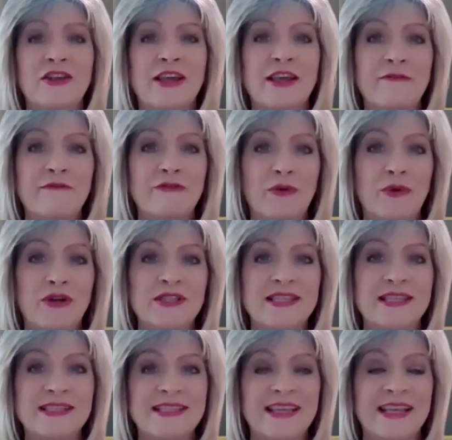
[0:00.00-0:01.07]
Looking forward
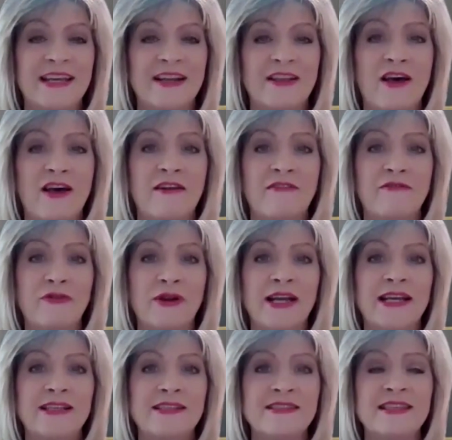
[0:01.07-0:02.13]
to seeing a lot of
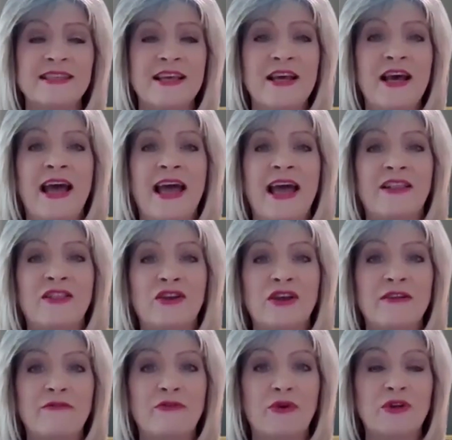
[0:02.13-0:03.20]
friends. And
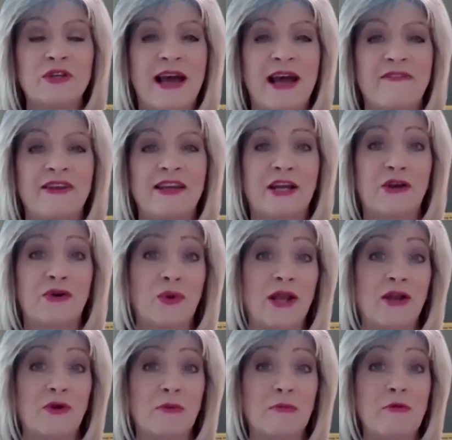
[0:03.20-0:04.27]
looking forward to having a
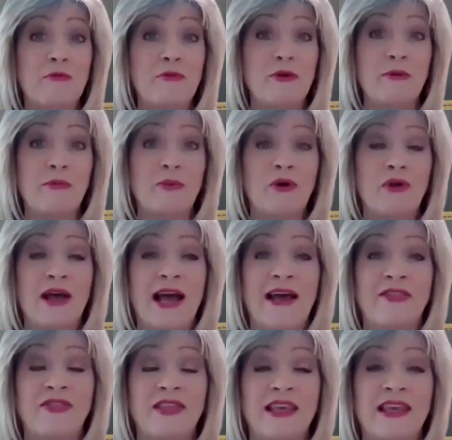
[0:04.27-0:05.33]
great group of people
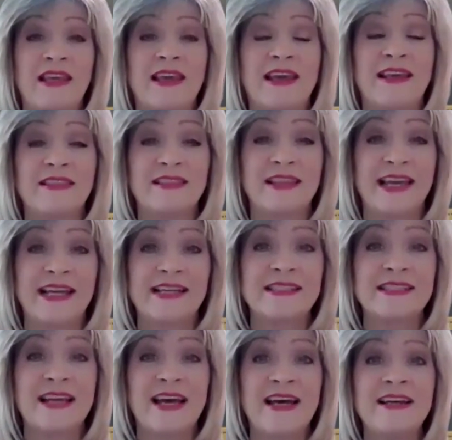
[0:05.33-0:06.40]
at the
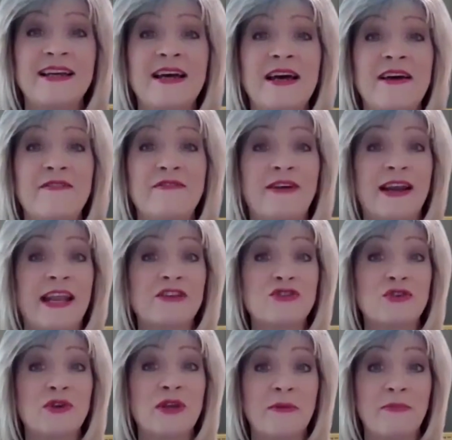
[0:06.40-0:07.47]
Atlanta
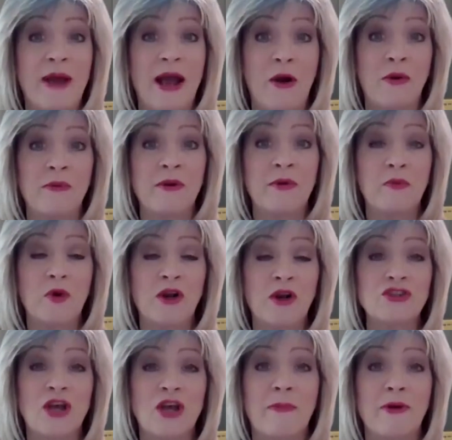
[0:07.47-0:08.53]
Financial Empowerment
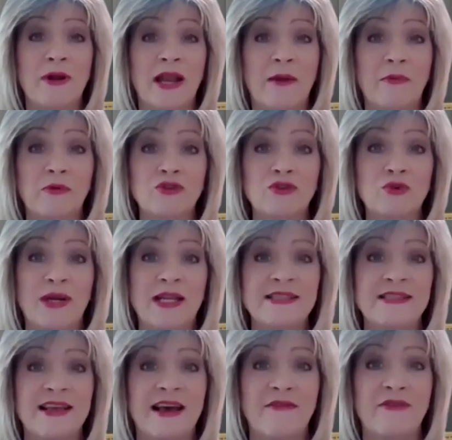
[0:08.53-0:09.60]
Workshop on April
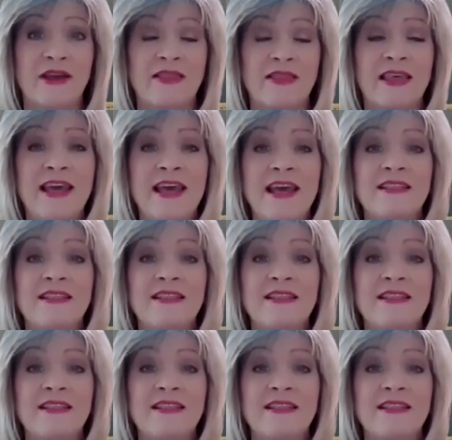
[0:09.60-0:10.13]
27th.